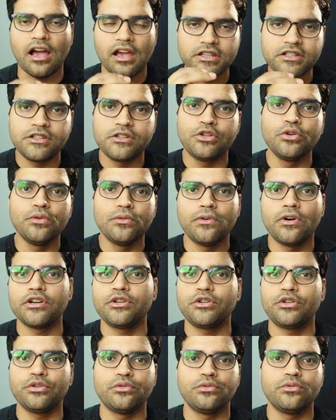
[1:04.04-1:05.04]
I do
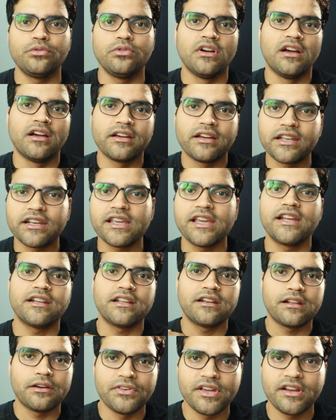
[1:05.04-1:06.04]
want to create
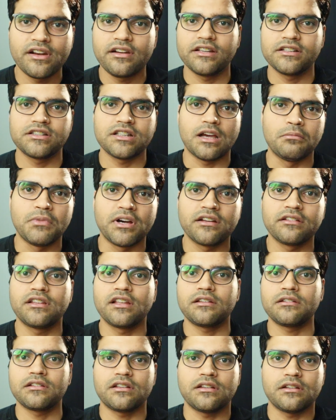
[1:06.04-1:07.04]
an awareness among
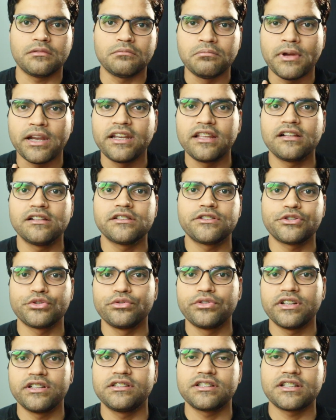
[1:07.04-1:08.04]
the medical
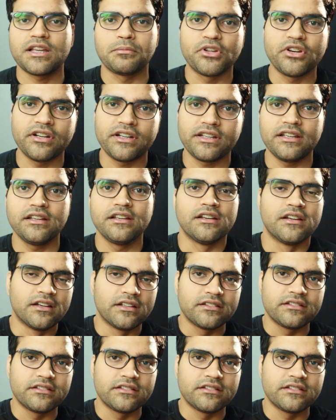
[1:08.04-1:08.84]
students community